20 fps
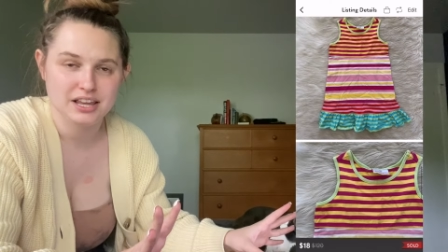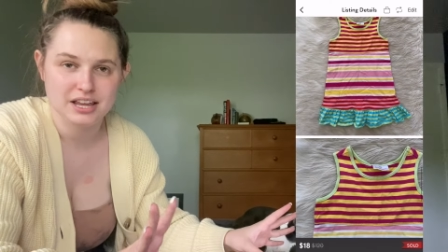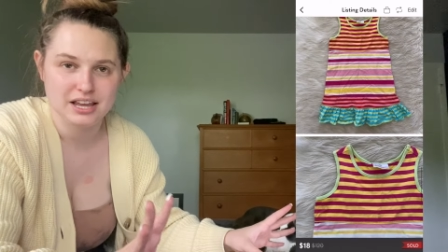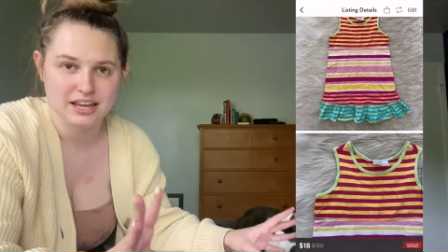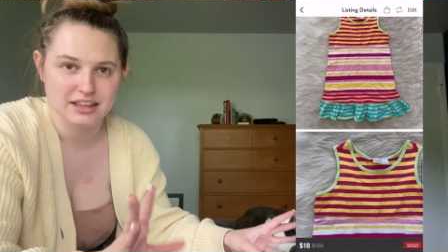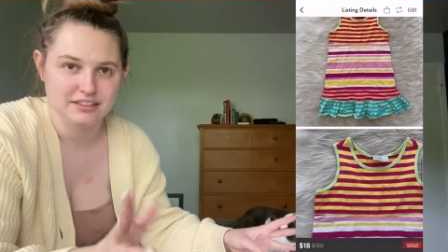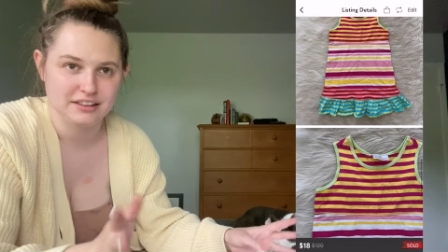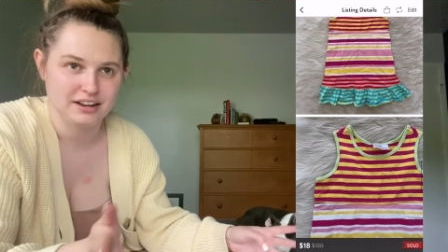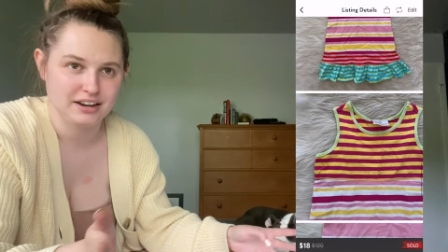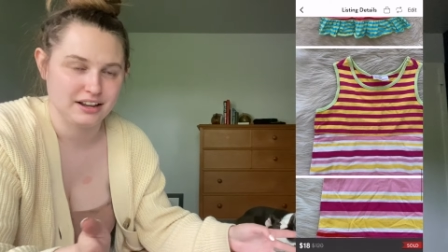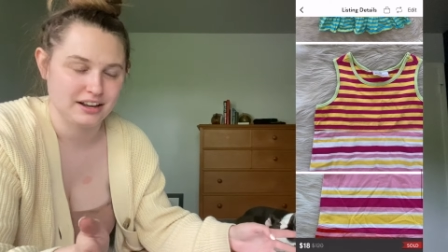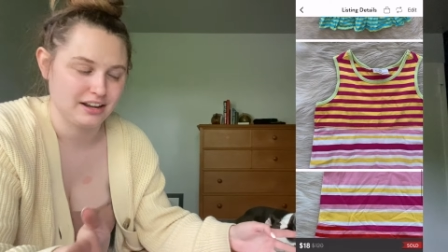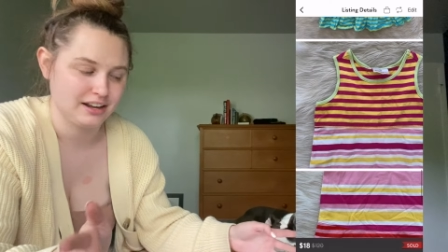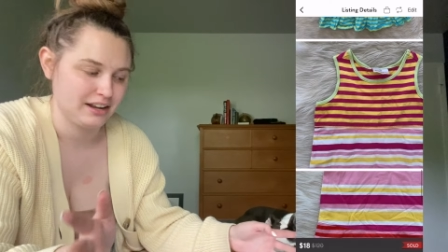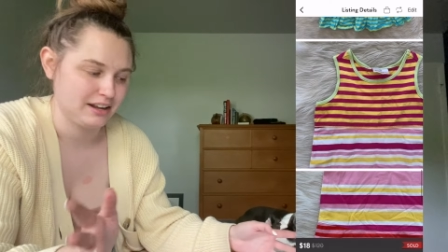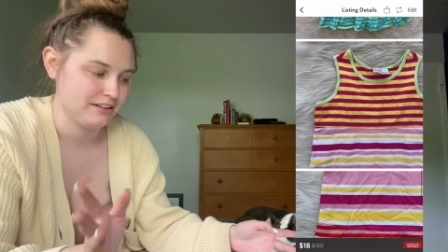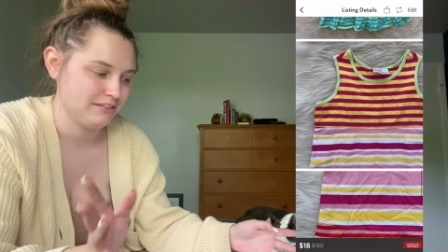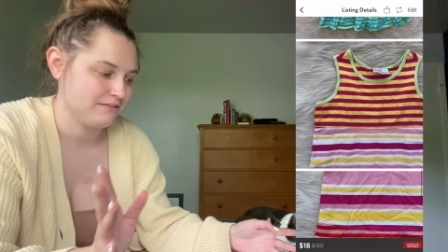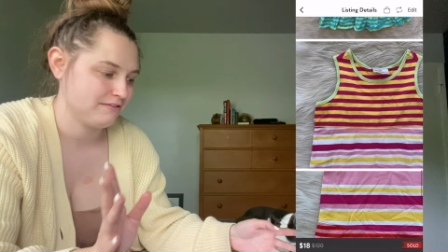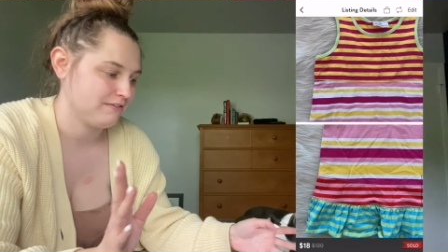and then
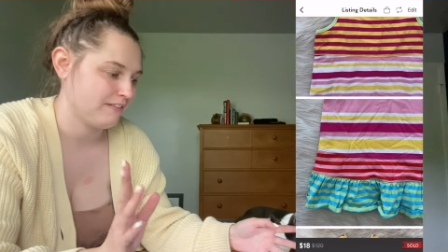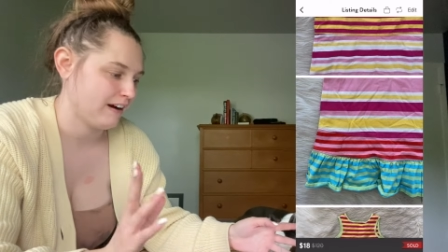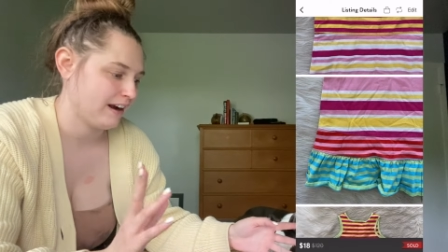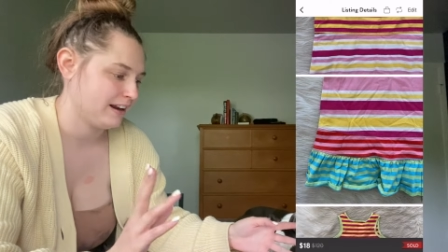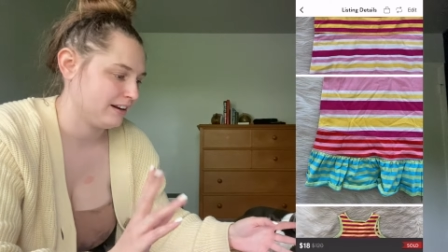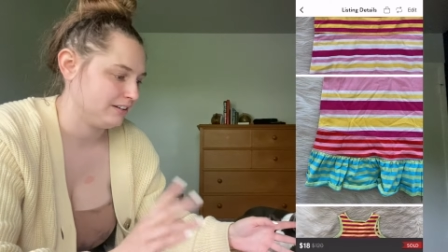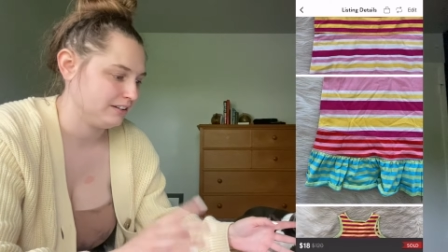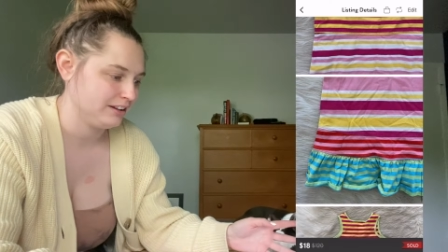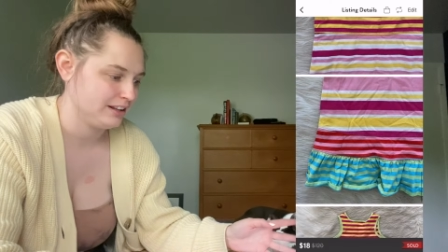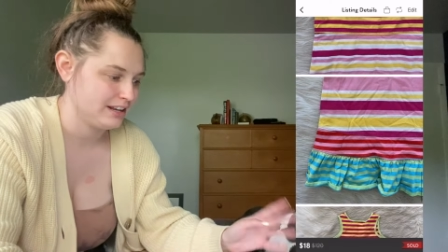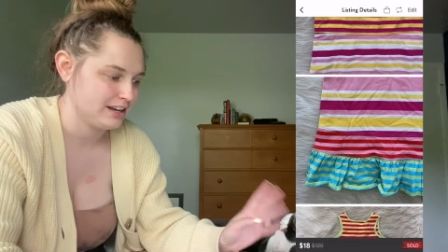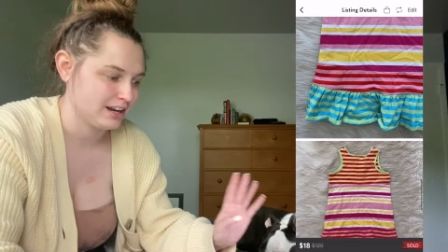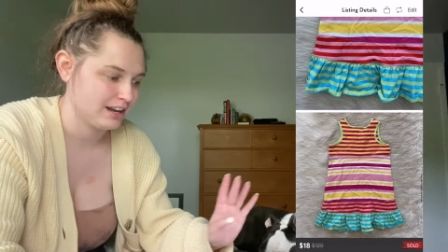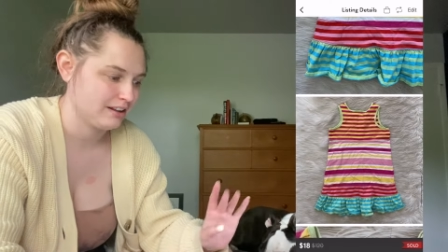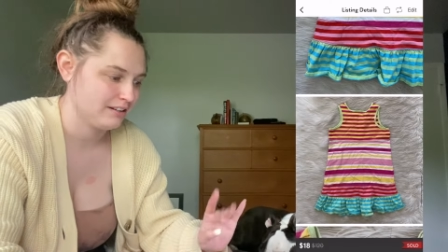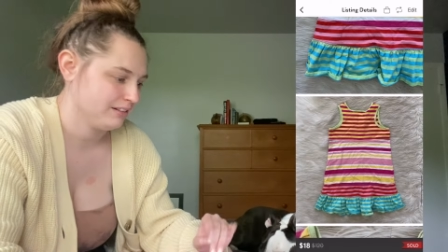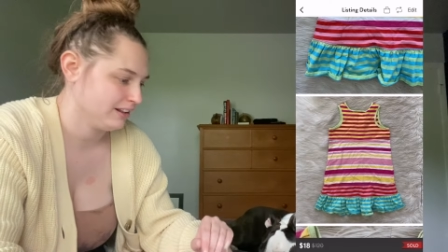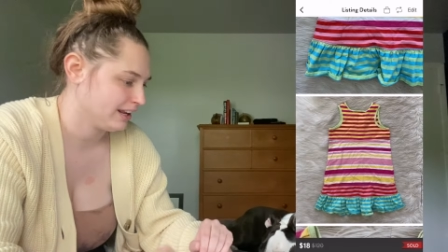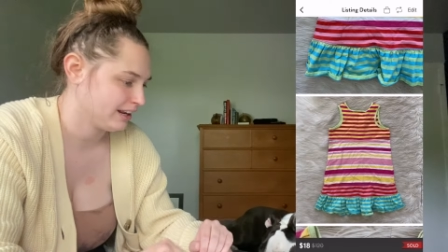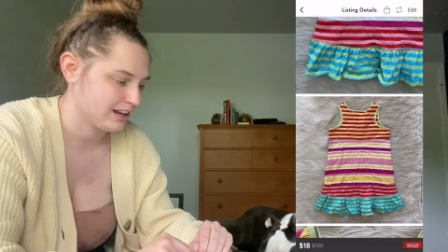I finally,
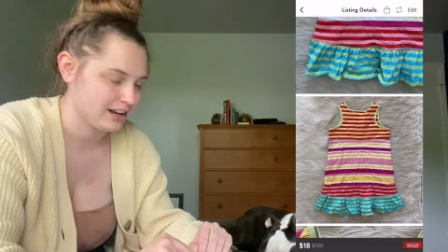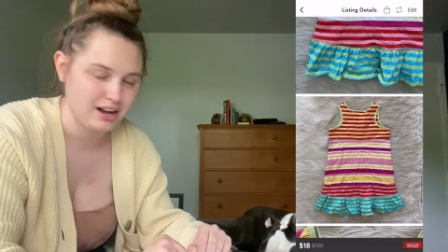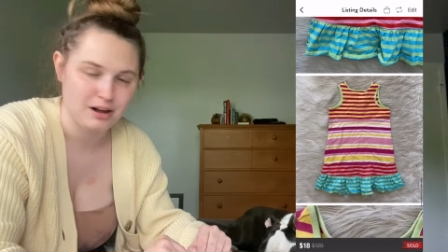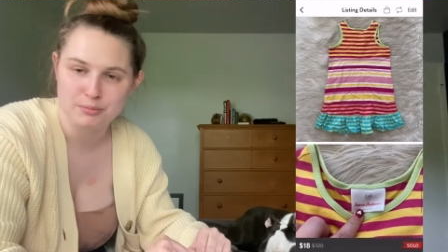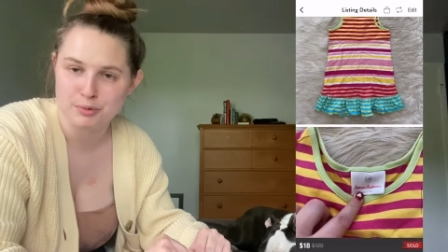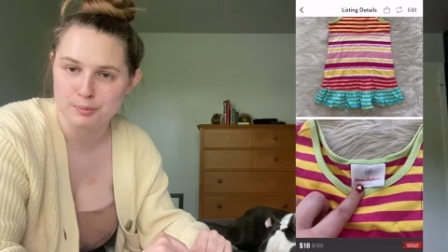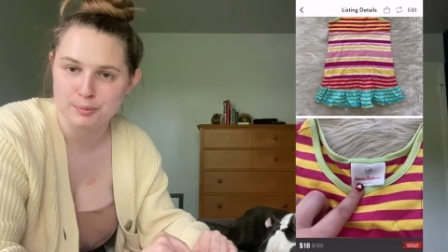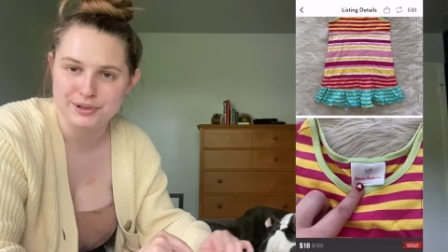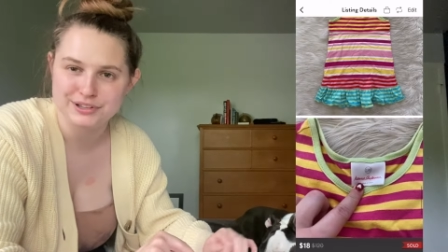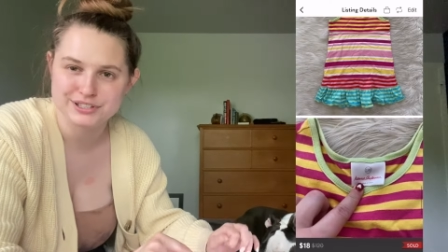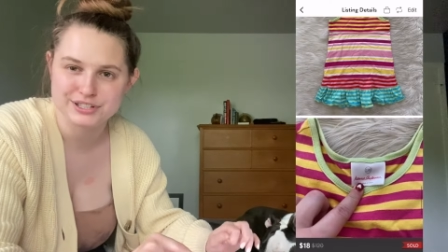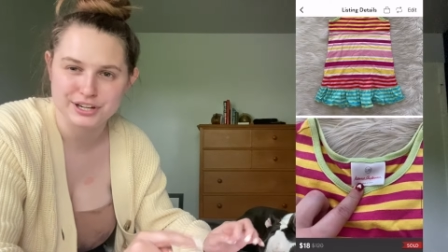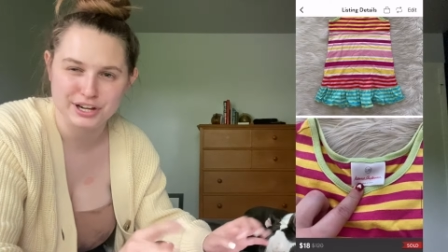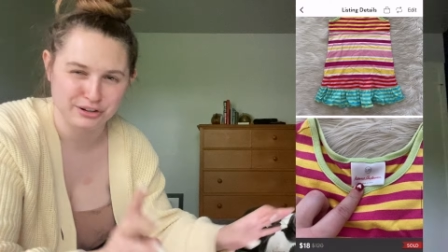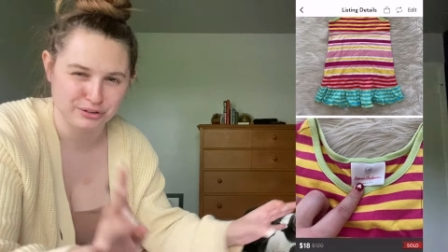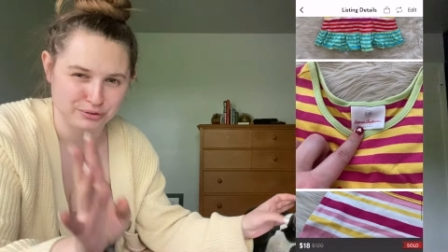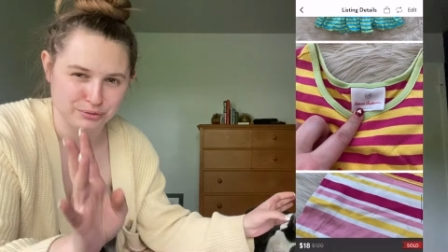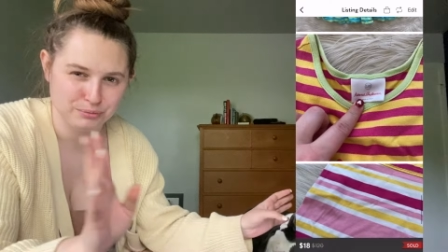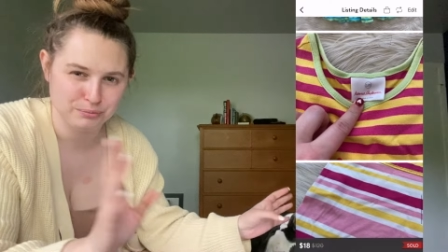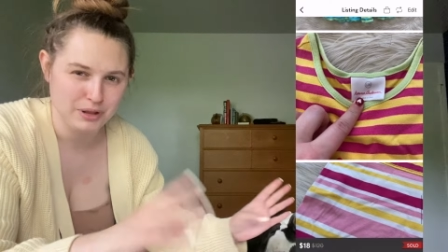like a couple months
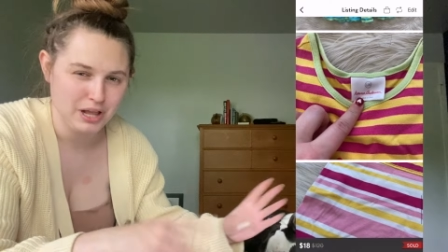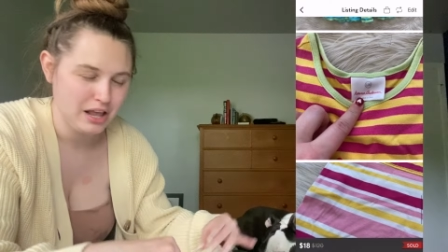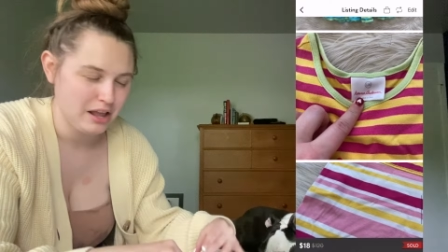ago,